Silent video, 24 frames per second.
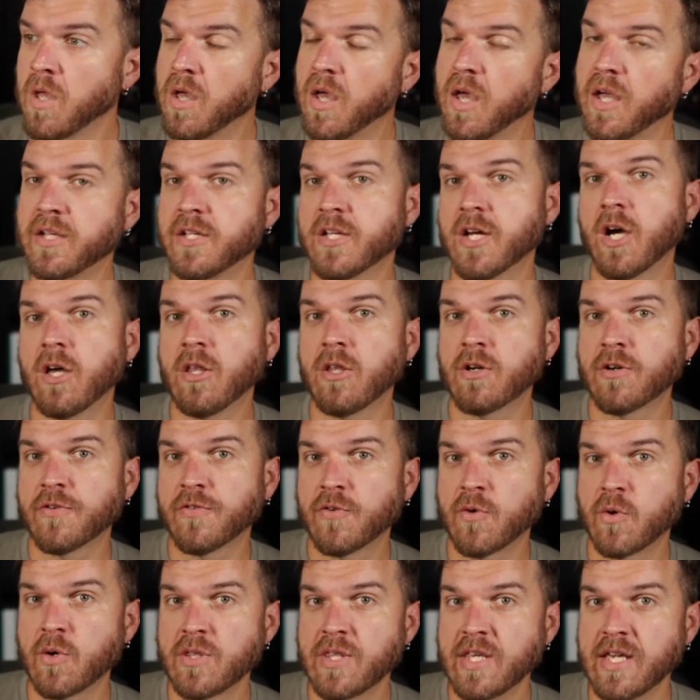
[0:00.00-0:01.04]
$1
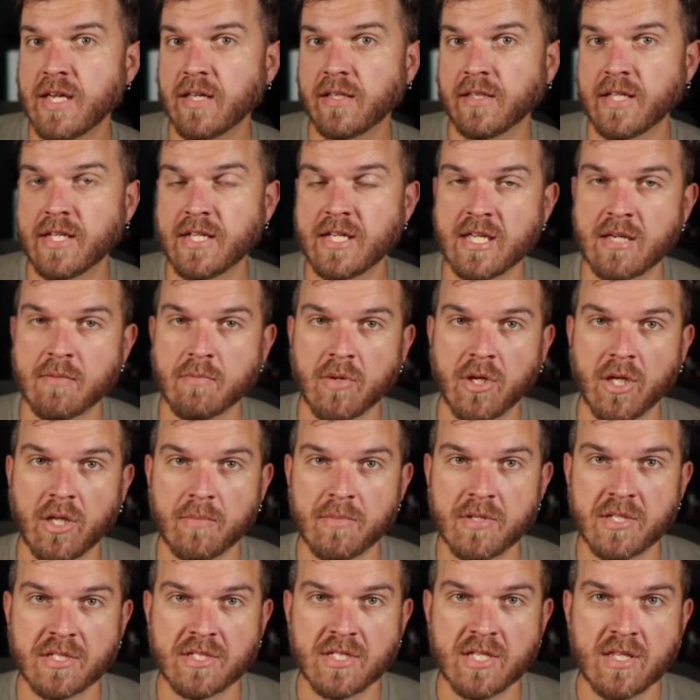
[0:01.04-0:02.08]
for the LED bulb
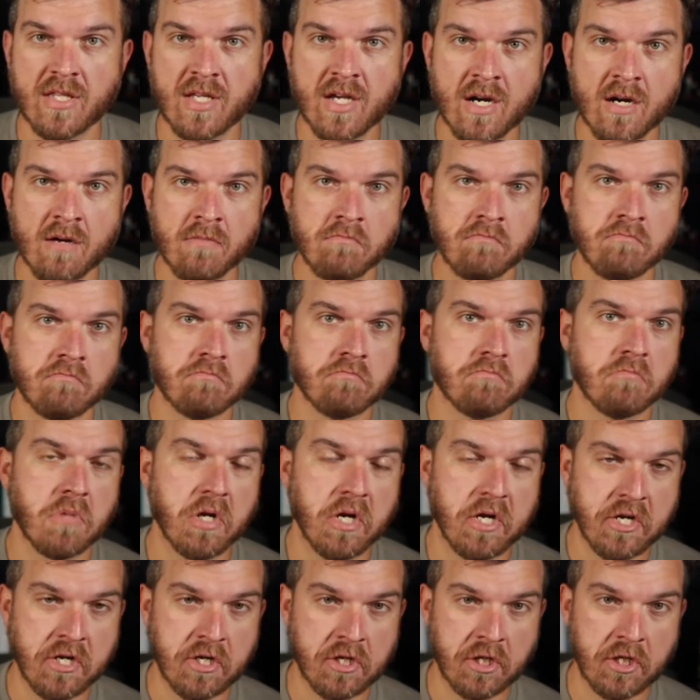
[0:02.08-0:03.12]
that's in there,
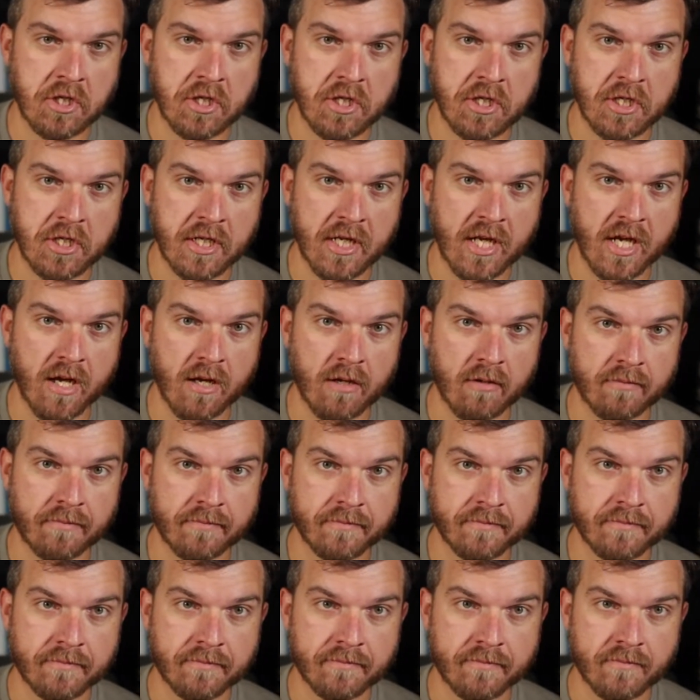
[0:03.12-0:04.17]
and you're good to go.
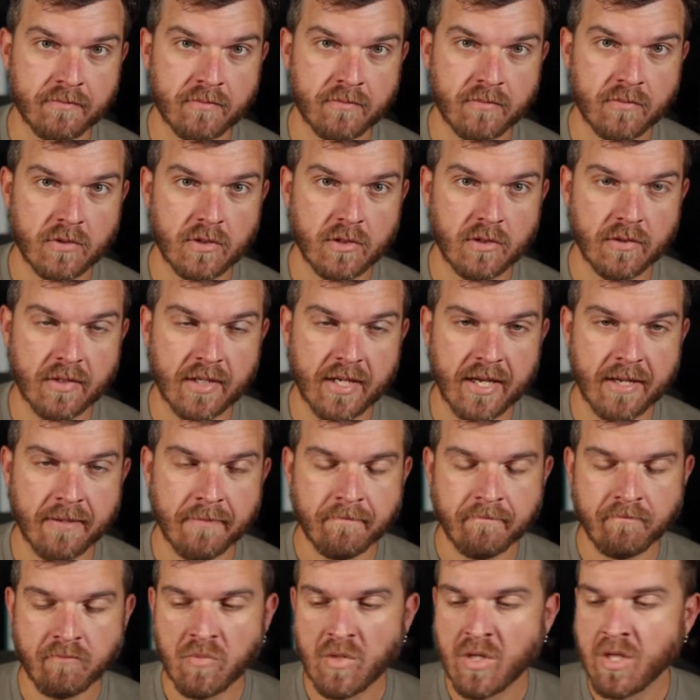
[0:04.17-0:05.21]
Okay?
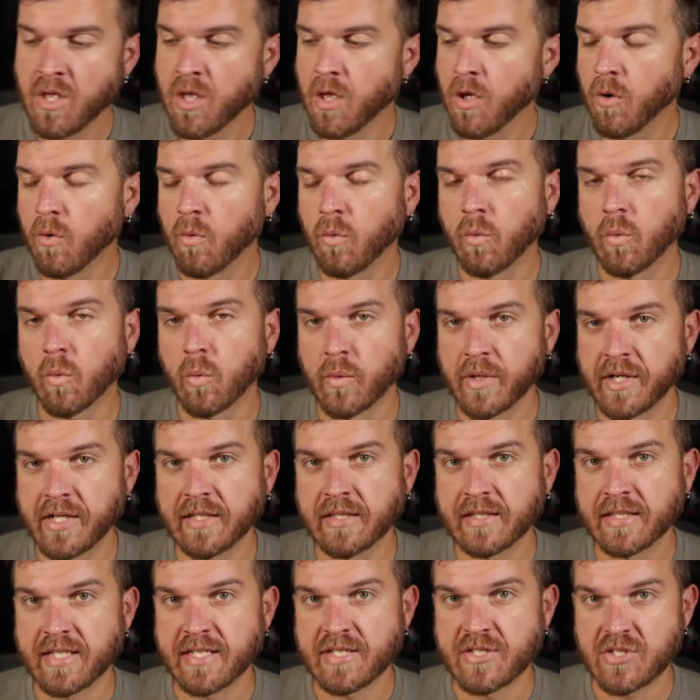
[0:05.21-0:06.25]

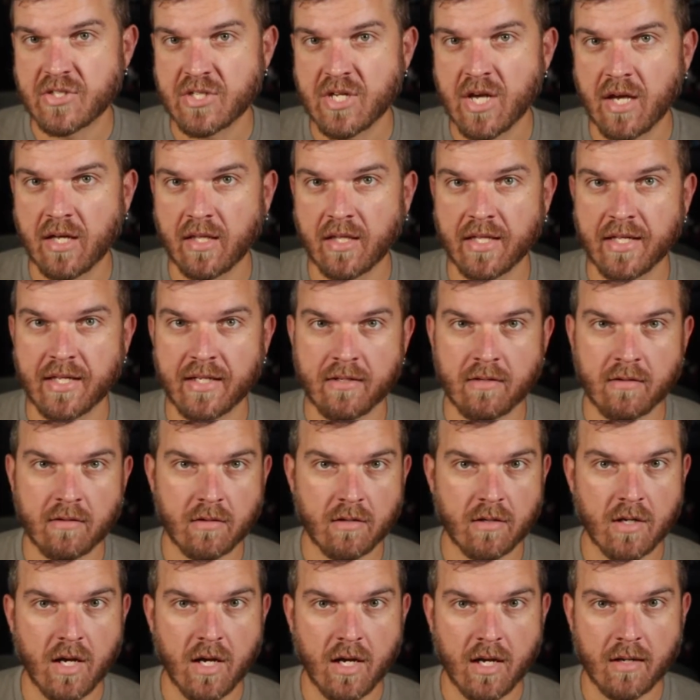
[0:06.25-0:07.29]
Really solid
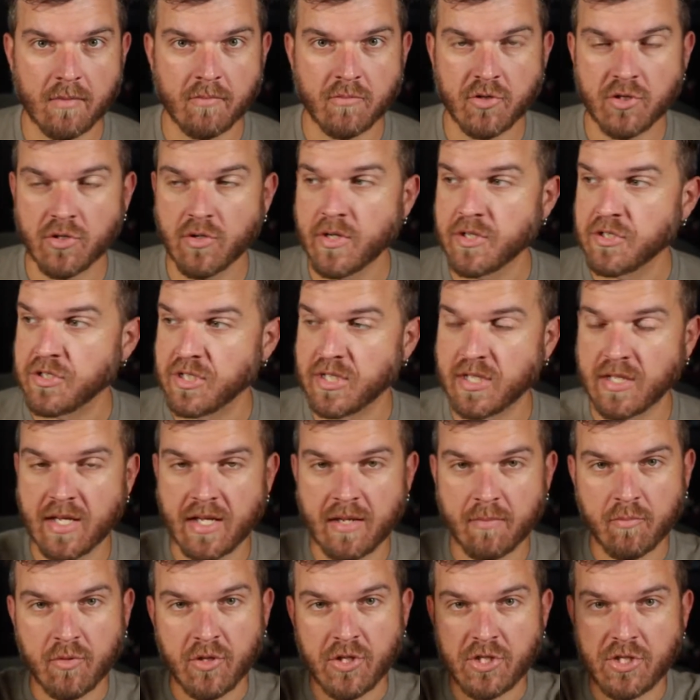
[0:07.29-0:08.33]
choice. You can
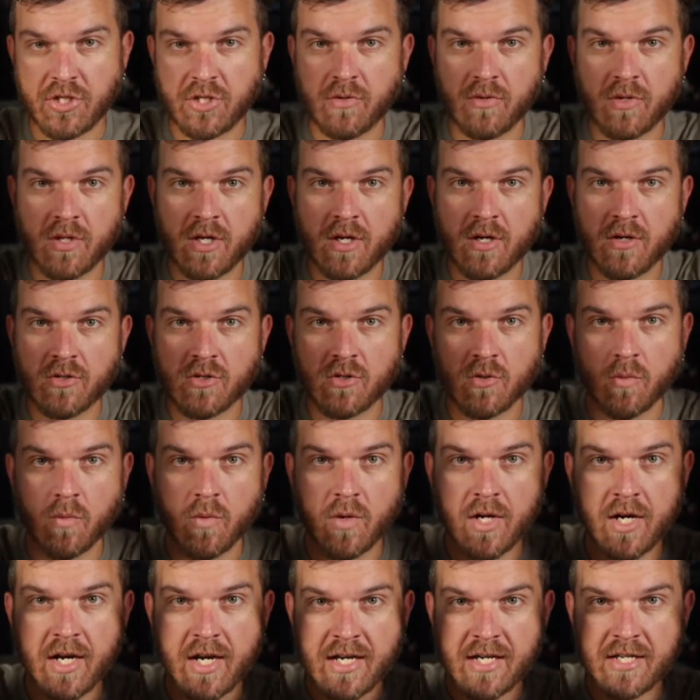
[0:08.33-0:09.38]
put 2 of those,
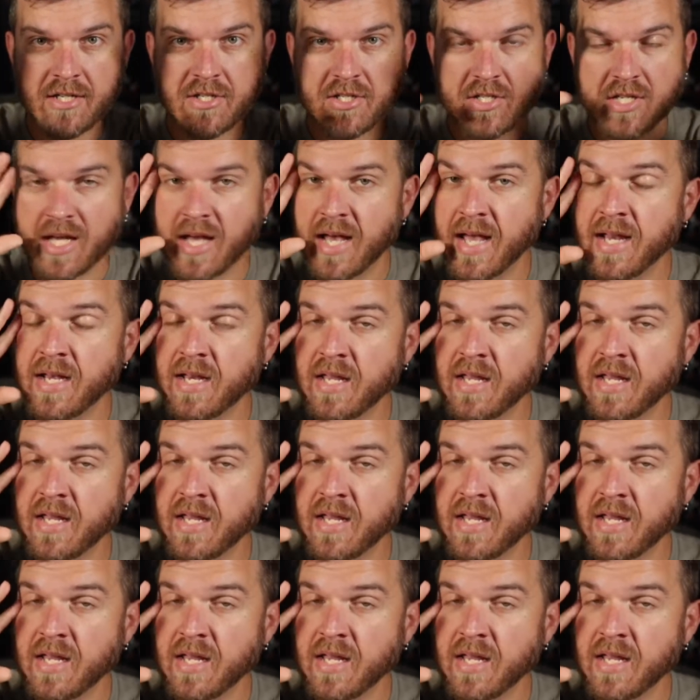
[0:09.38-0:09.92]
1 on each side.